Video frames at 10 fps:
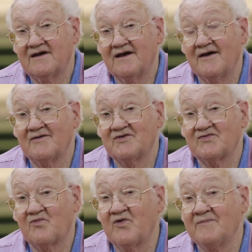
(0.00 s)
And
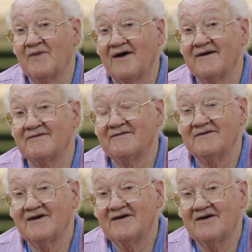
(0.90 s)
when my
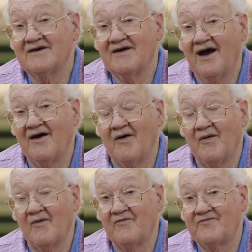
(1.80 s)

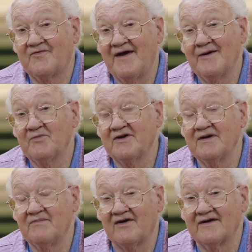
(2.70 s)

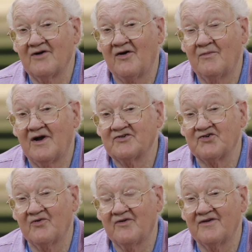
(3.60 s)
family, all my
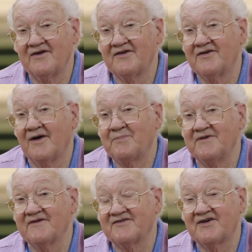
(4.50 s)
children ended up
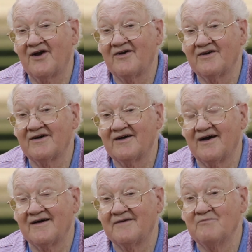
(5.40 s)
in this area,
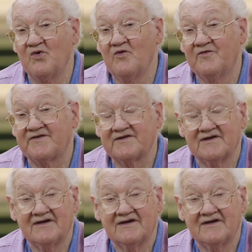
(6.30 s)
I moved.